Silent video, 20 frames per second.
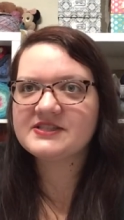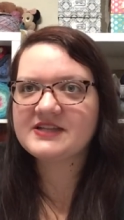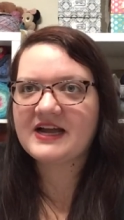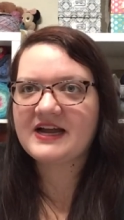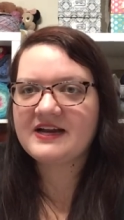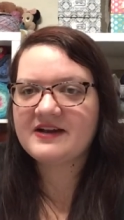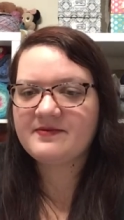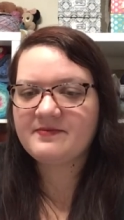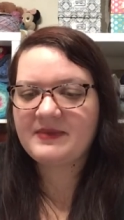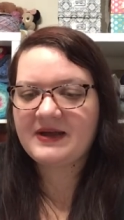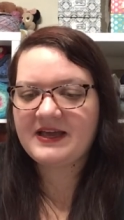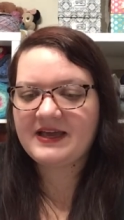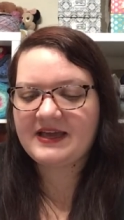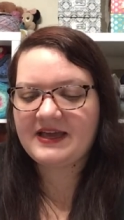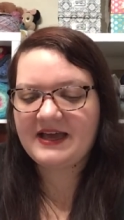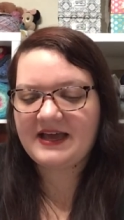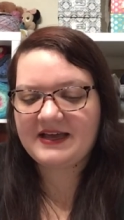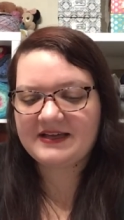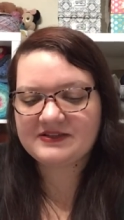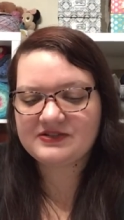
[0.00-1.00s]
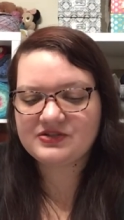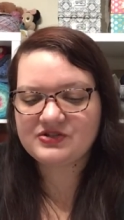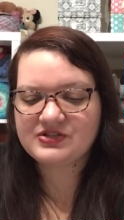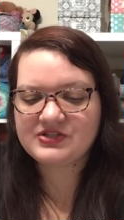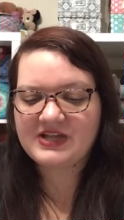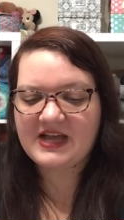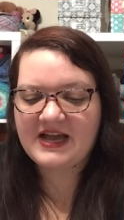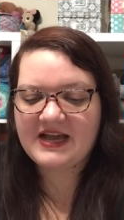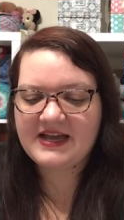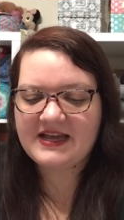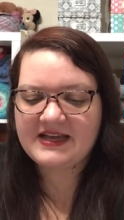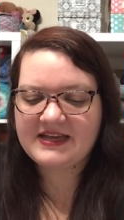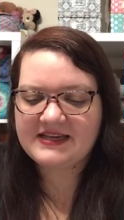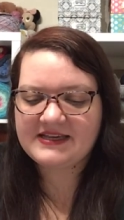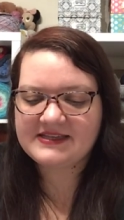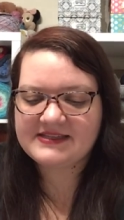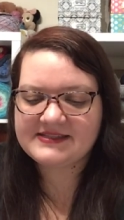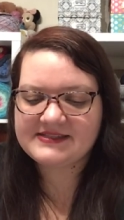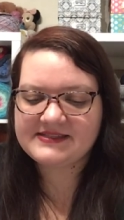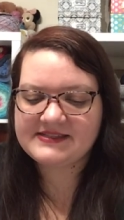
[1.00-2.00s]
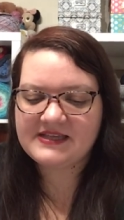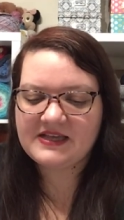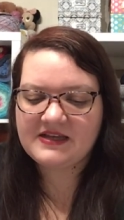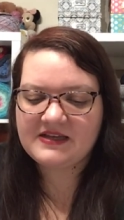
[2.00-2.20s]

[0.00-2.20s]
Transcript: kind of my exercise